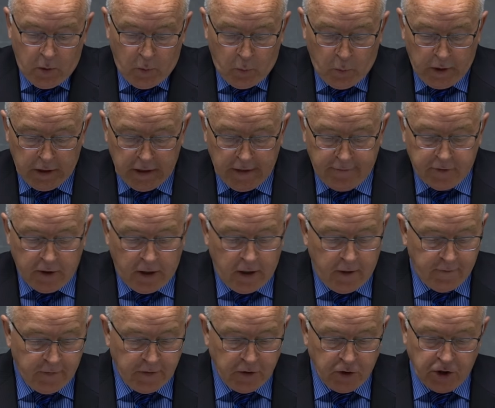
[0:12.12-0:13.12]
We left
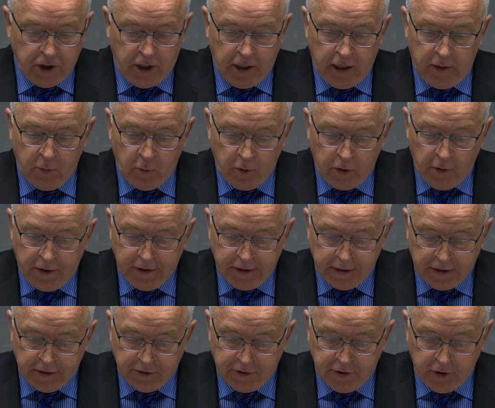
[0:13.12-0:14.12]
off in John. We're going to
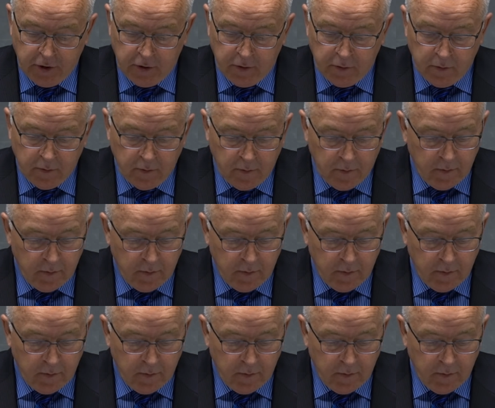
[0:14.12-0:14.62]
continue,